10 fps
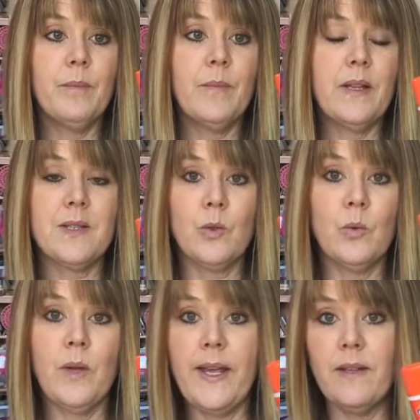at
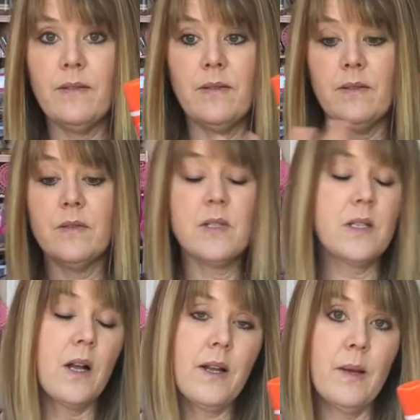school. I
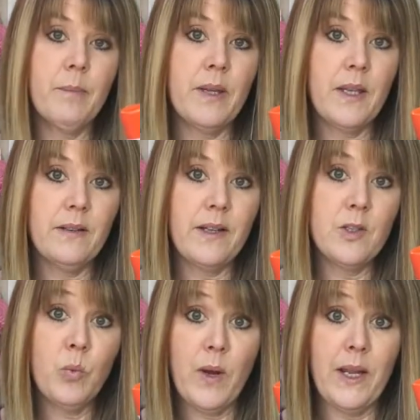stock up and get like
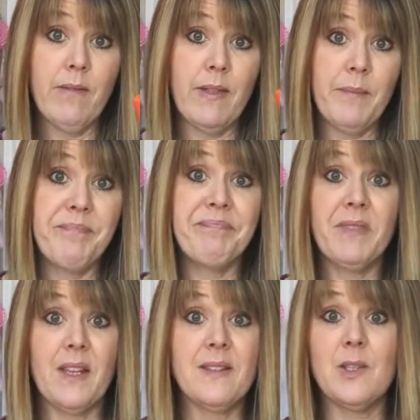20 of
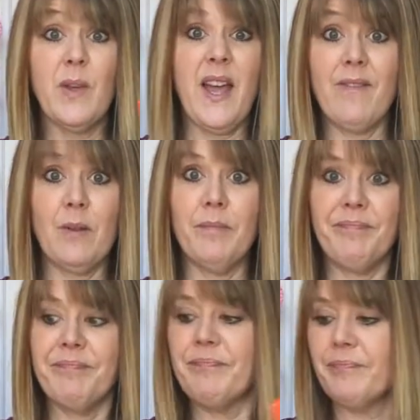them, so I have
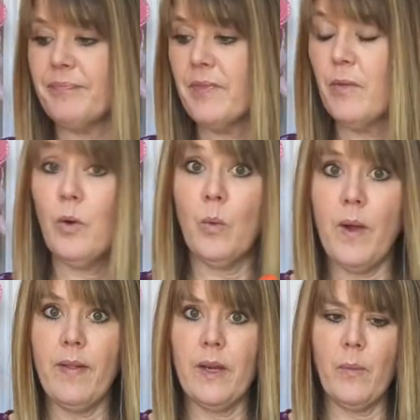them for a
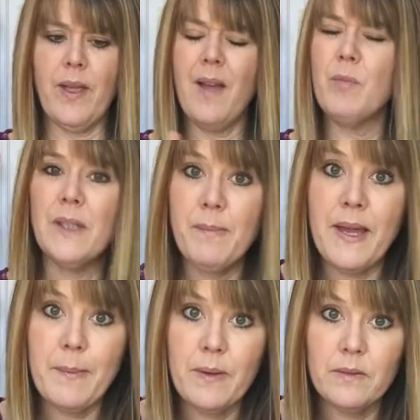while anyway. I'm really
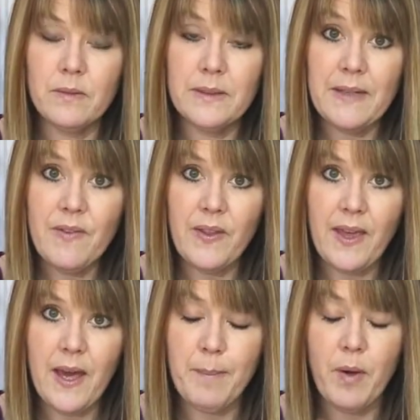bad about leaving the
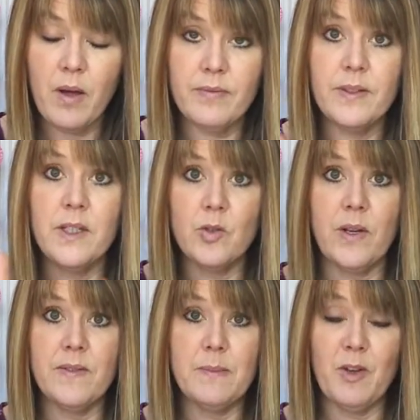cap off. It
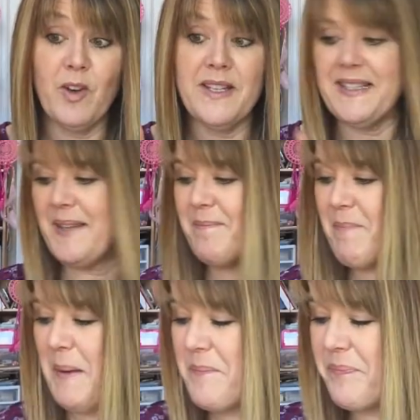drives me crazy,
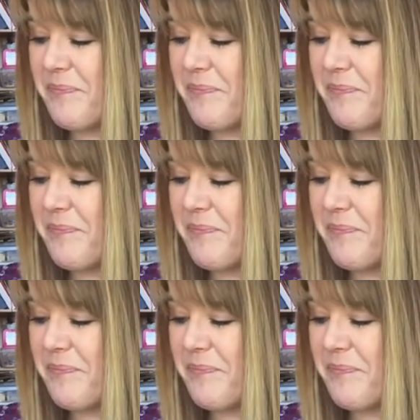but